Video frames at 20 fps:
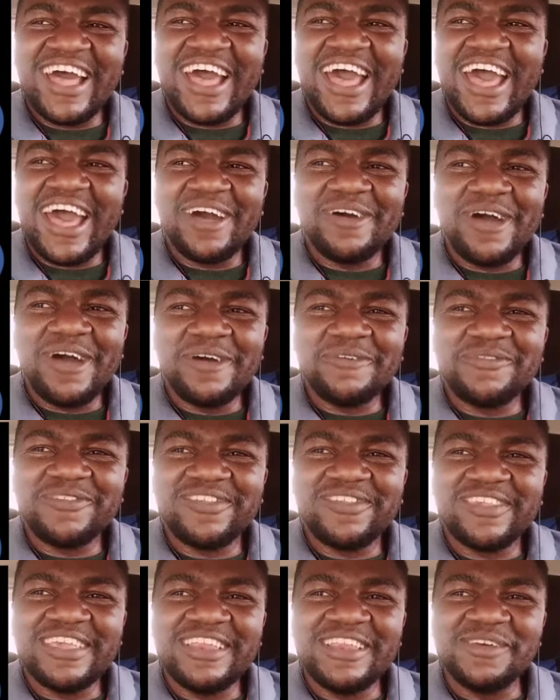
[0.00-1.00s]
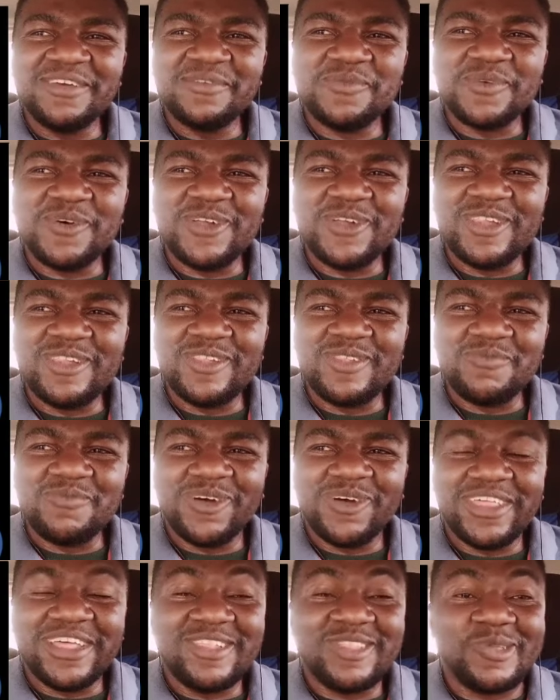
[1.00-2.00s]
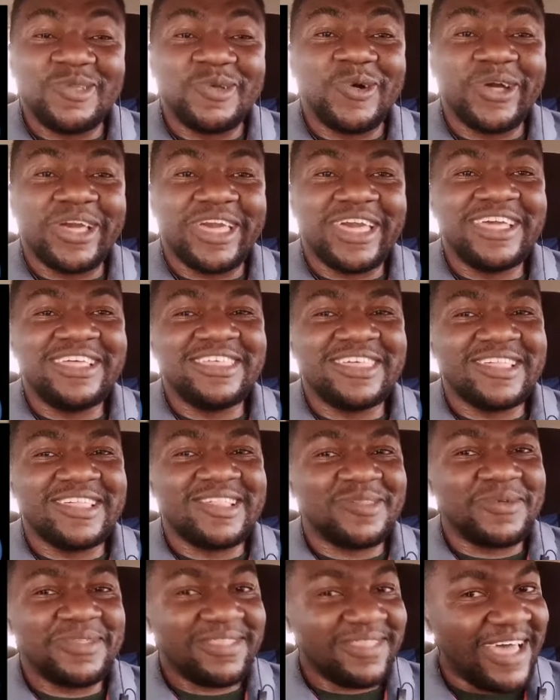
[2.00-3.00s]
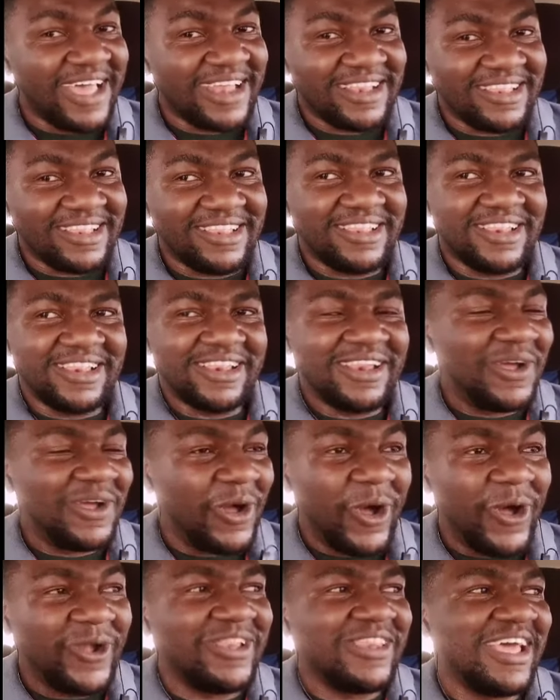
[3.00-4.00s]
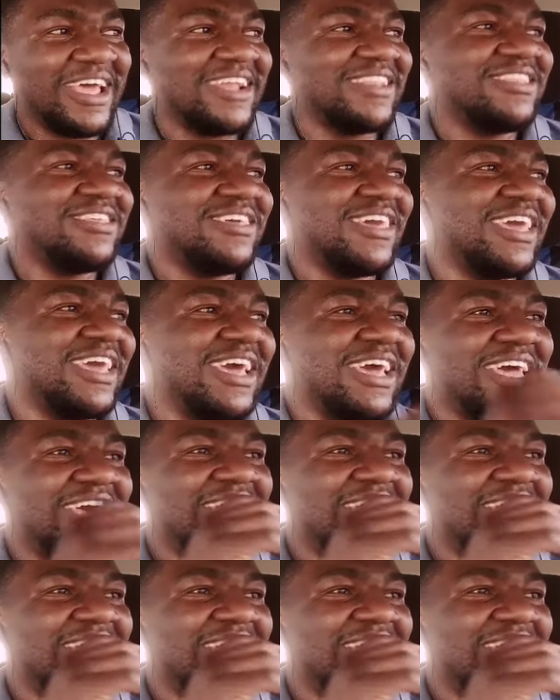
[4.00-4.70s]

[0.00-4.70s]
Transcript: I've seen him on more than two occasions with that on that chair.